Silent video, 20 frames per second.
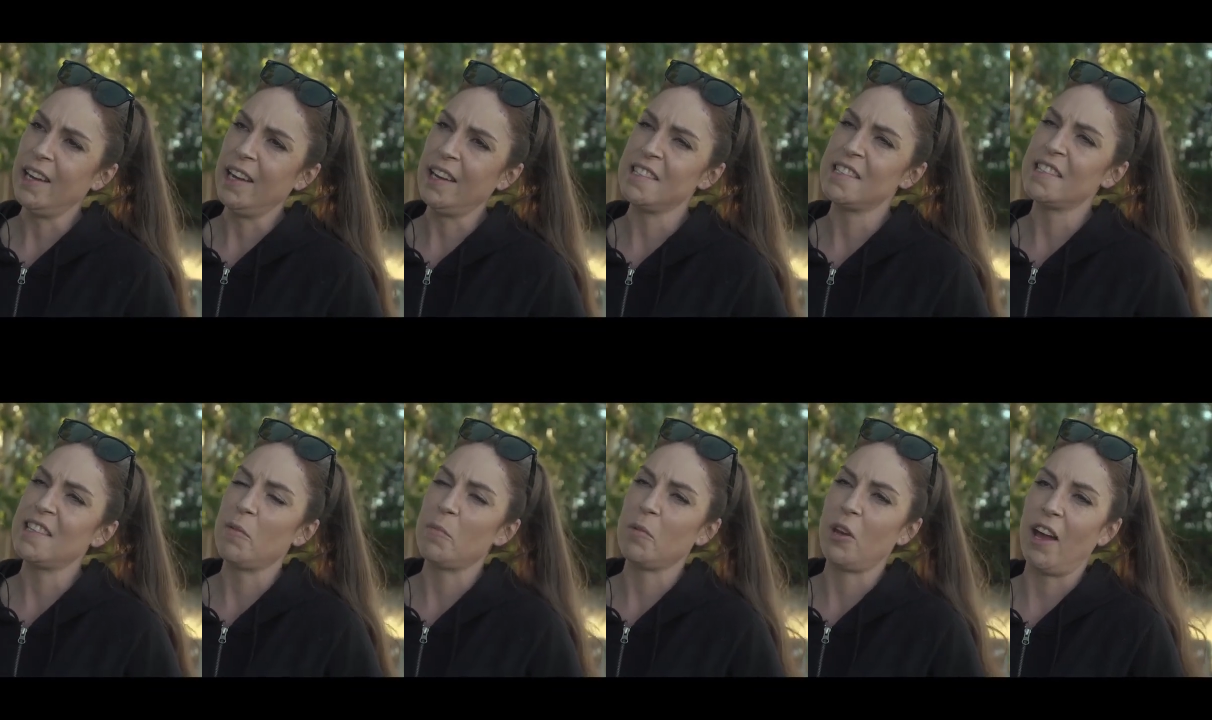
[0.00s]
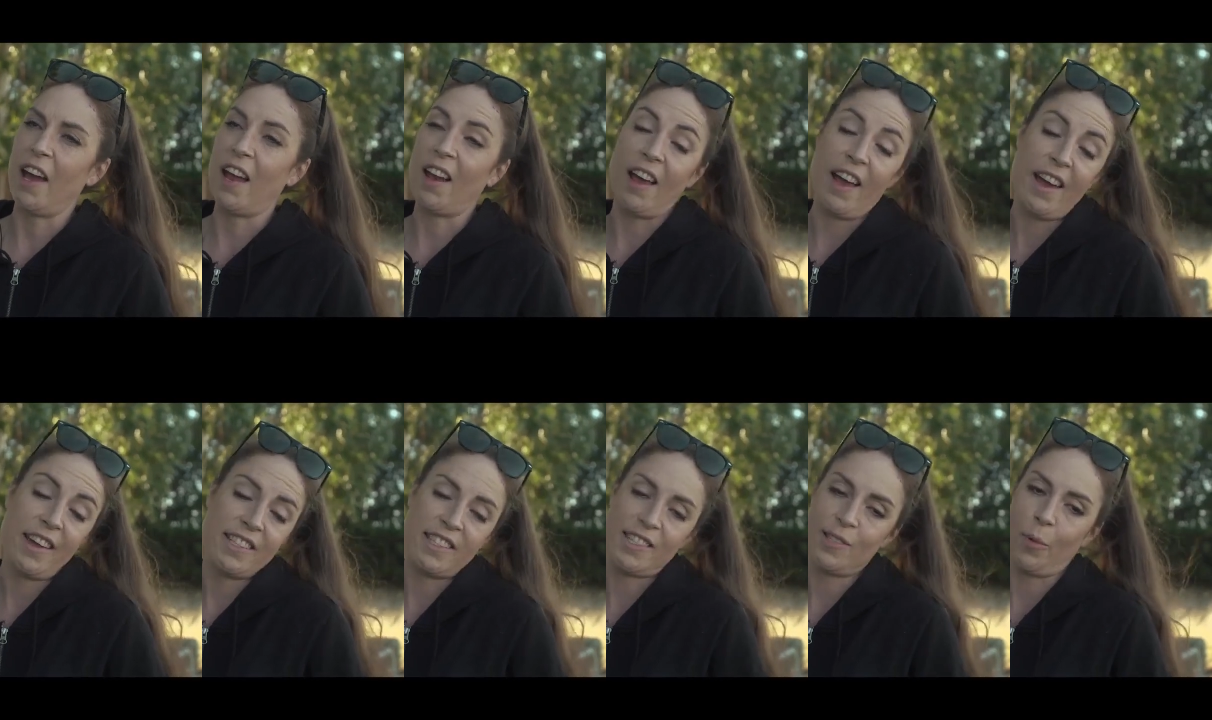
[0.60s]
And some night, like,
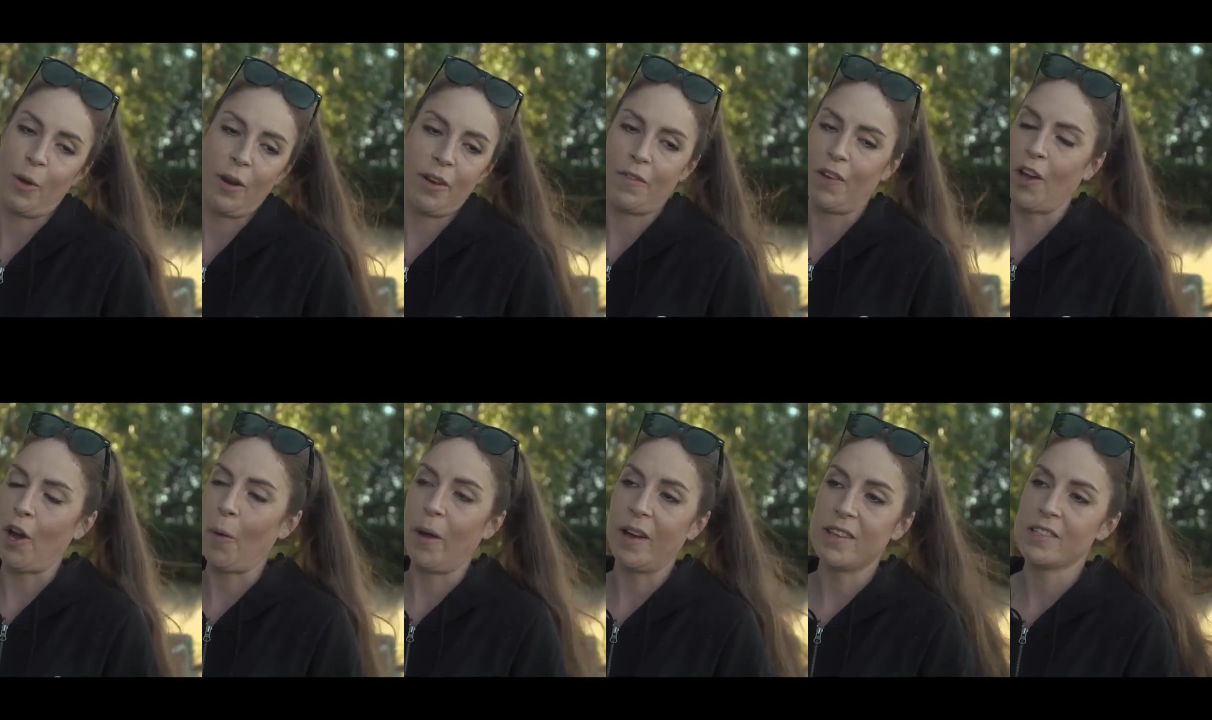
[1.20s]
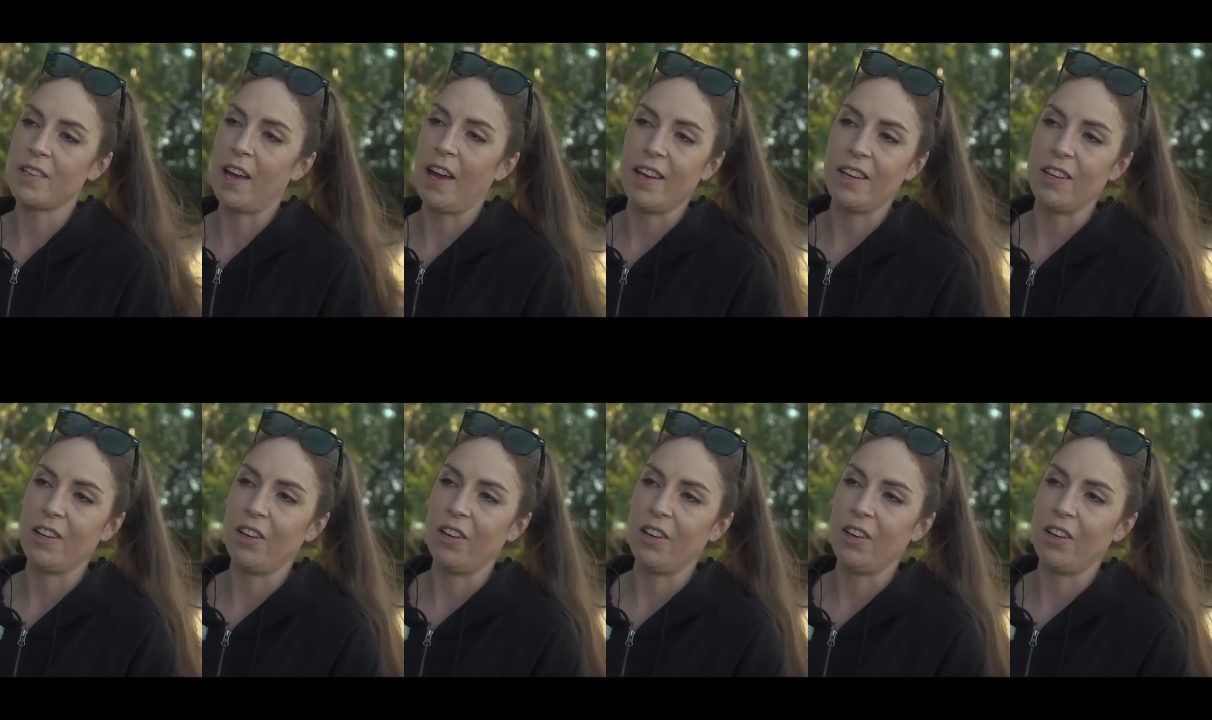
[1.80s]
I just won't even go outside